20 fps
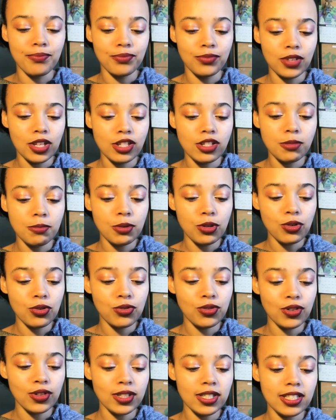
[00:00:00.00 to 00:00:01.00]
it's
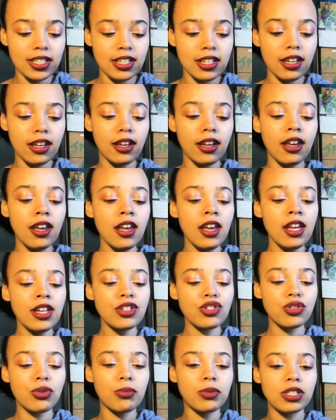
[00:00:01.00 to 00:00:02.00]
beautiful seeing
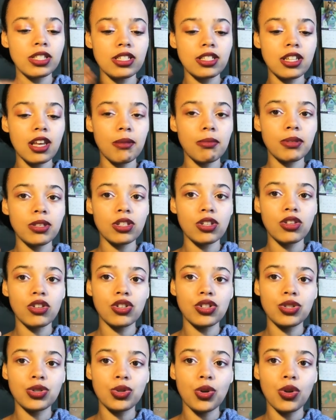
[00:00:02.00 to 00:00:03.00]
someone step into
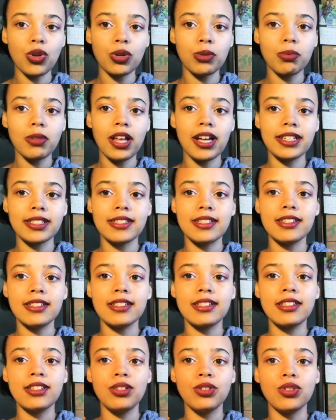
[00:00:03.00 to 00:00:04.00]
their solar
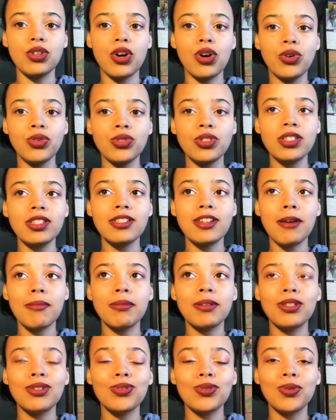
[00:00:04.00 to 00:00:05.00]
plexus, step
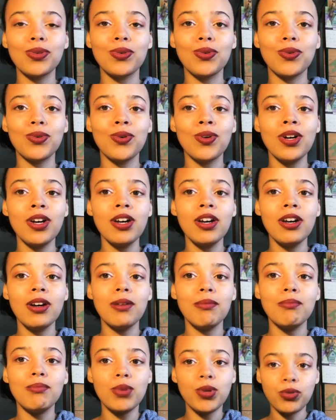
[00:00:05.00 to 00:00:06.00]
into
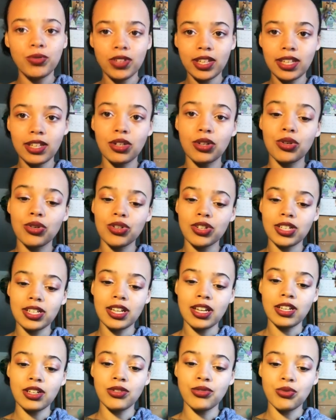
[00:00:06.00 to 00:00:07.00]
moving in a
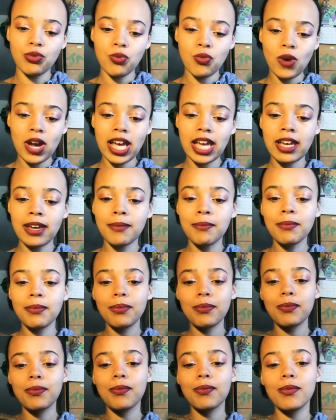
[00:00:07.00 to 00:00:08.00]
creative way.
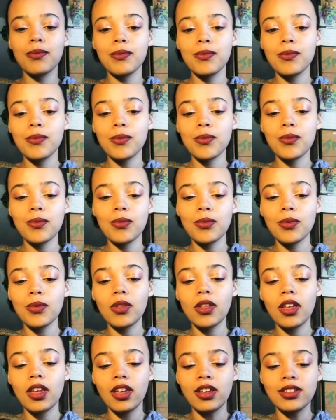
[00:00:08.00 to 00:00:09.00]

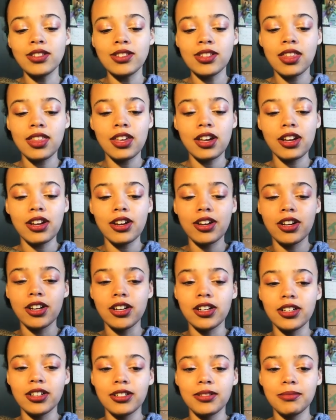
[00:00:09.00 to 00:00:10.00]
Is
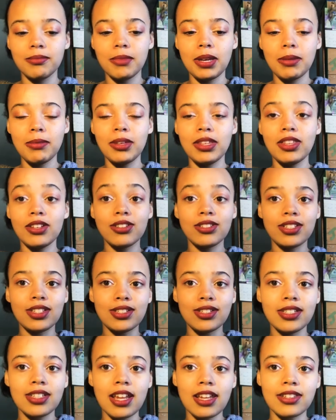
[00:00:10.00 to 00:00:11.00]
there, maybe there's a
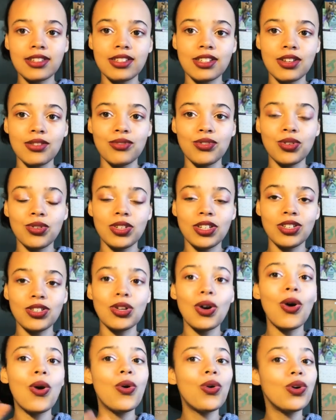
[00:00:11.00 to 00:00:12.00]
sense of you need
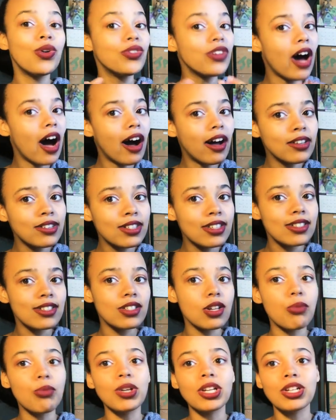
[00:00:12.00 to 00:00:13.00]
to hold on to
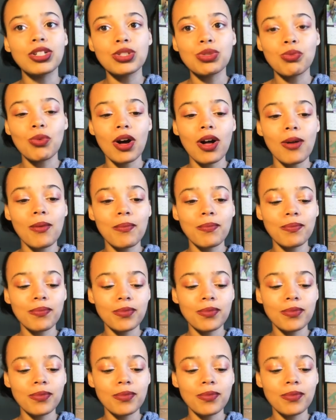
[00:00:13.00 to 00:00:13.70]
someone as well.